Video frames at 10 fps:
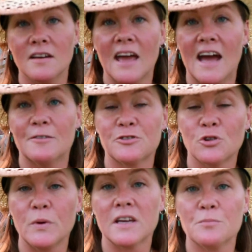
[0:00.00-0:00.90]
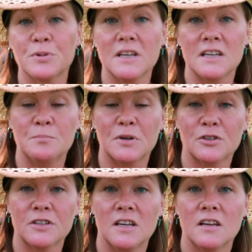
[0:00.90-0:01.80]
After we completed
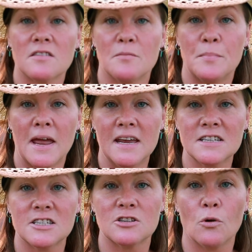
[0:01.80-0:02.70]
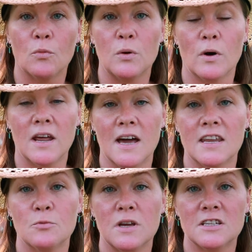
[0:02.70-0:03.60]
building the base, we went ahead
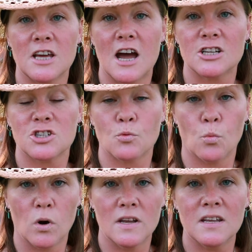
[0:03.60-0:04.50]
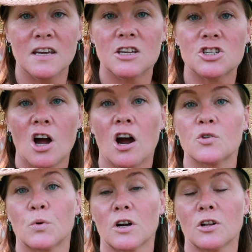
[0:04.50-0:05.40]
and we attached one inch
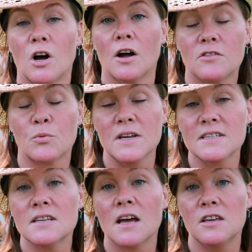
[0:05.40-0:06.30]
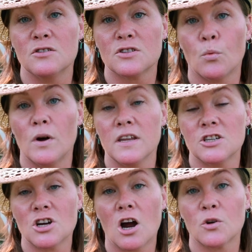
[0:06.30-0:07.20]
hardware cloth. The reason I use the one
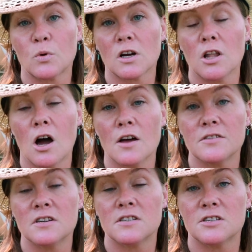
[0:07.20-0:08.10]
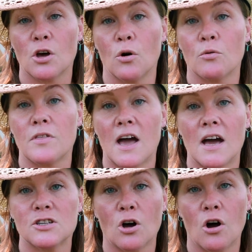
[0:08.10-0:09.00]
inch hardware cloth is so
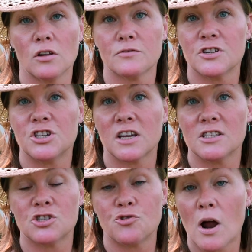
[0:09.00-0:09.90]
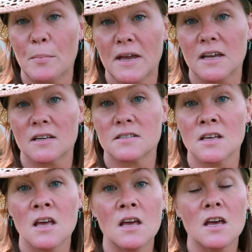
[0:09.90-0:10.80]
that all of the chicken's droppings
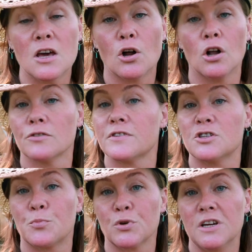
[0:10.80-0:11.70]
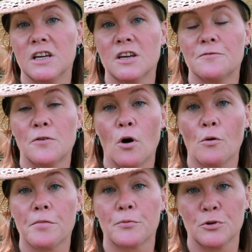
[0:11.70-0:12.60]
and all of the debris can fall
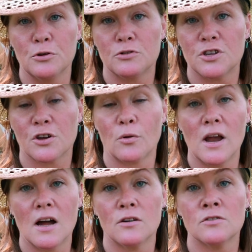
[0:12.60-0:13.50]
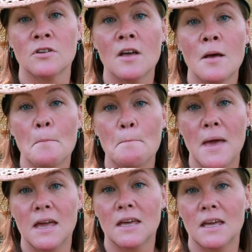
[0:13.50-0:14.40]
through to the ground,
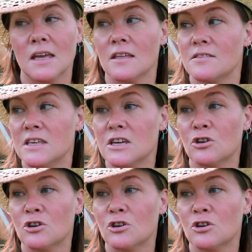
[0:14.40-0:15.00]
making the